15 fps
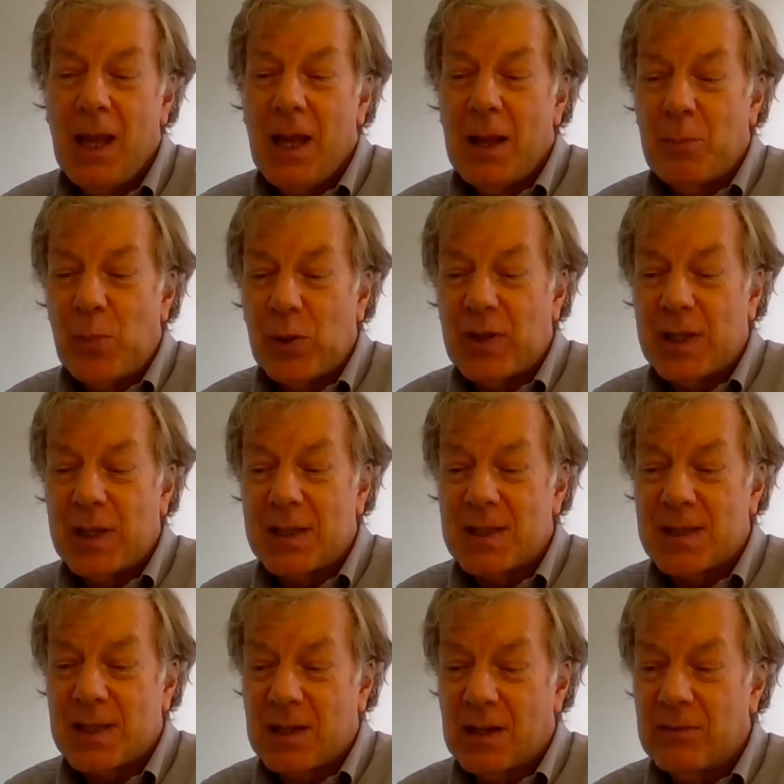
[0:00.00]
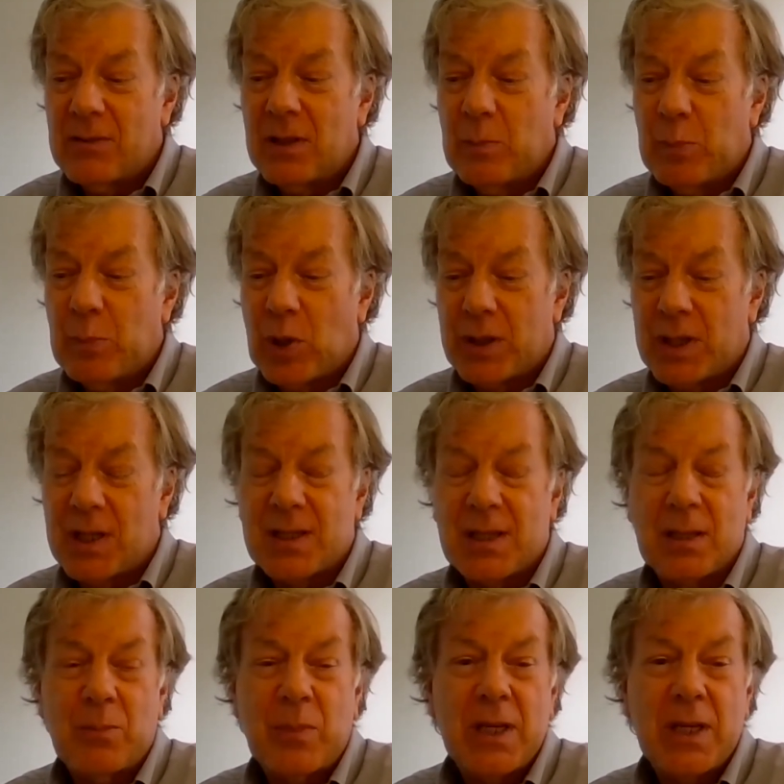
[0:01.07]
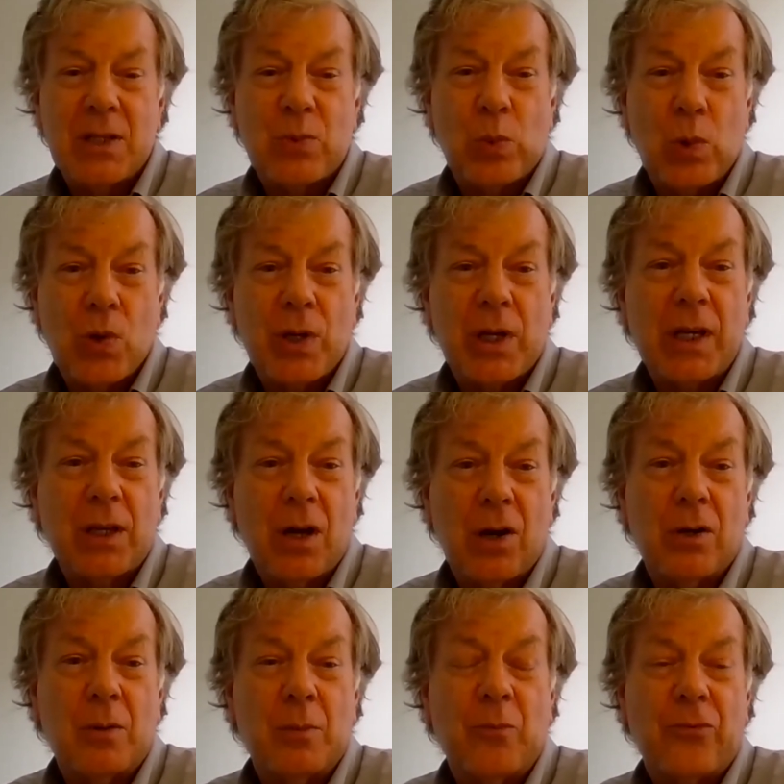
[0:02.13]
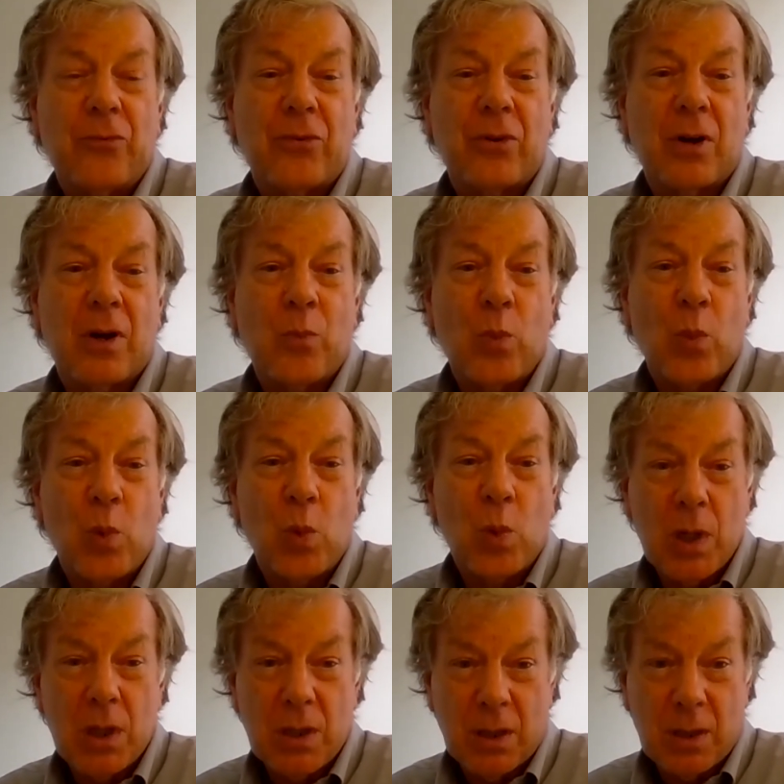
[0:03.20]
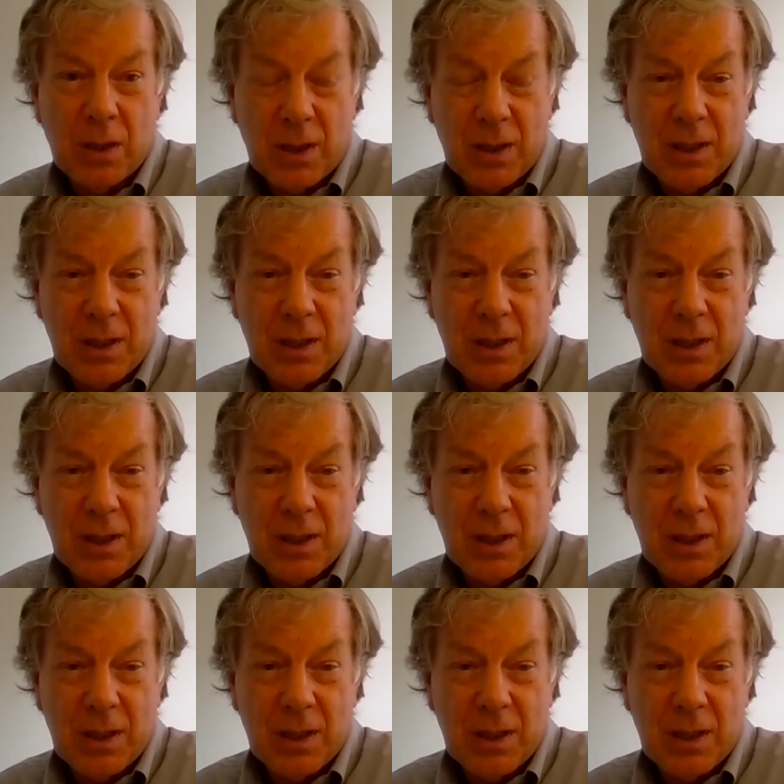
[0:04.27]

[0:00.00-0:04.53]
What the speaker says: But they discover the body. Somebody is walking home from work.